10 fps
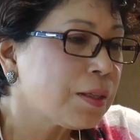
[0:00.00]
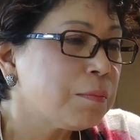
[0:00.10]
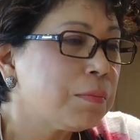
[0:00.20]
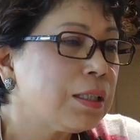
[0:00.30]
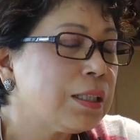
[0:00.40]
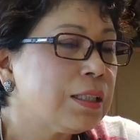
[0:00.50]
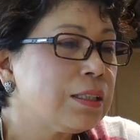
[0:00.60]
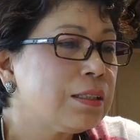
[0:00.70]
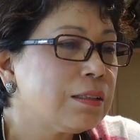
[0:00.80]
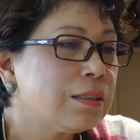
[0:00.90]

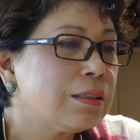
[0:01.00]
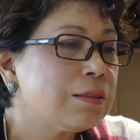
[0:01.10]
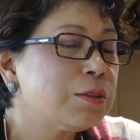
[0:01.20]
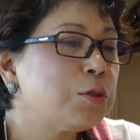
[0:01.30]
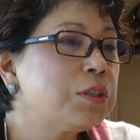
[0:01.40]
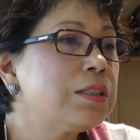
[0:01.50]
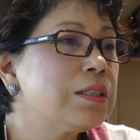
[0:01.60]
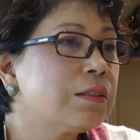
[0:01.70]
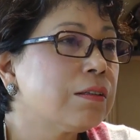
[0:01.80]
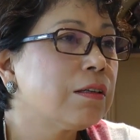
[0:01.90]
my
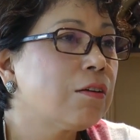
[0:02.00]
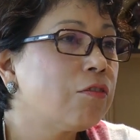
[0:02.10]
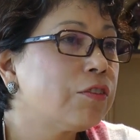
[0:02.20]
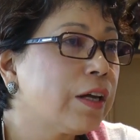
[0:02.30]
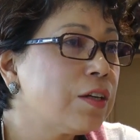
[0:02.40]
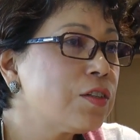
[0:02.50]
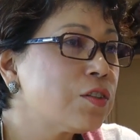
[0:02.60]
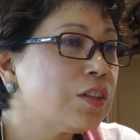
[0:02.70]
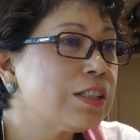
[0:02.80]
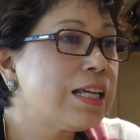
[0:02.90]
daughter's convocation
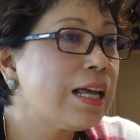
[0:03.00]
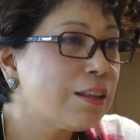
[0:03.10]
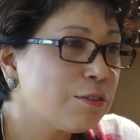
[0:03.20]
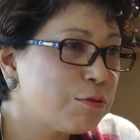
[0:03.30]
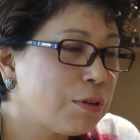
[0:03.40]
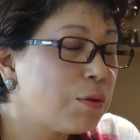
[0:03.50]
is on the 10th of,